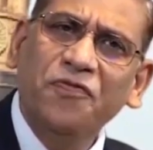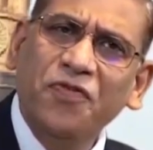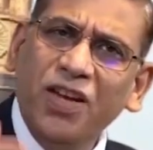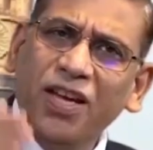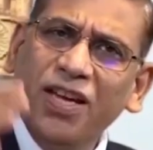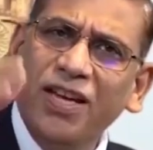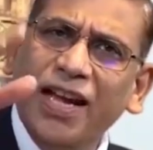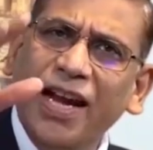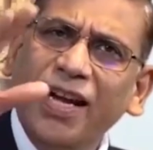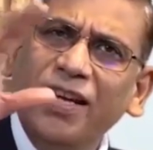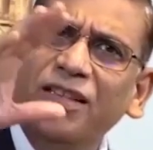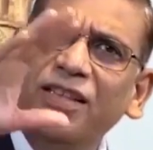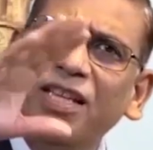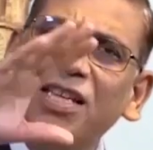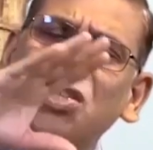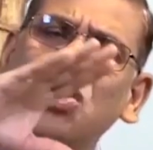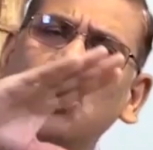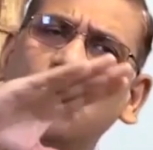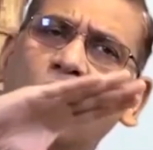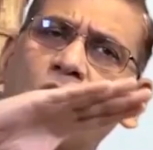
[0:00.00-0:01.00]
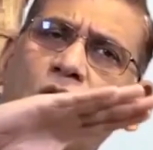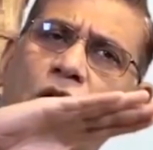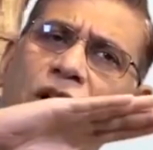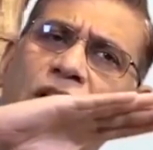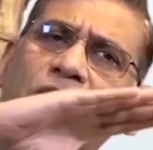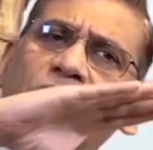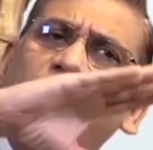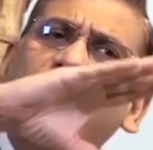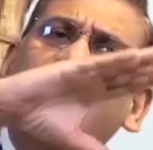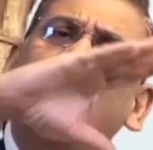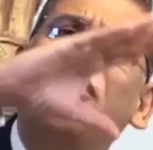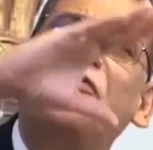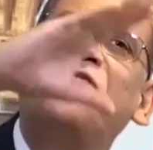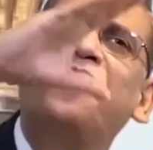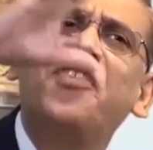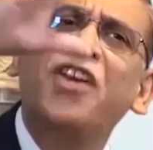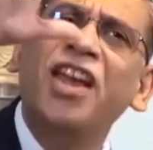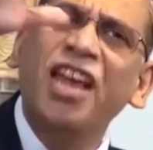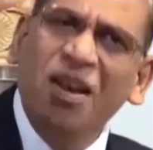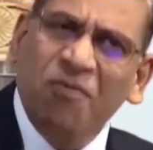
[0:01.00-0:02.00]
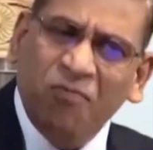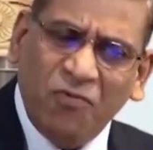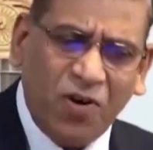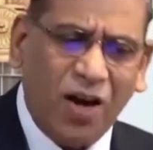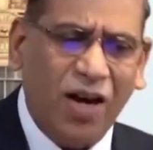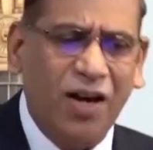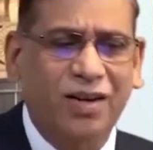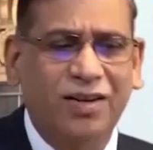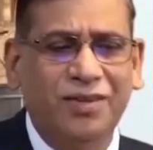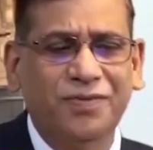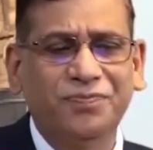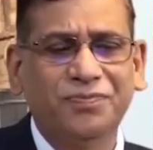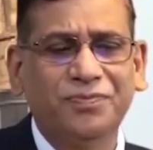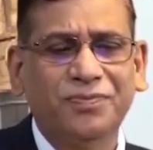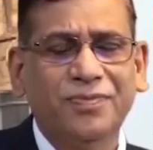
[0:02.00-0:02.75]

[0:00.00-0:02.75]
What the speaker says: we get this theoretical framework.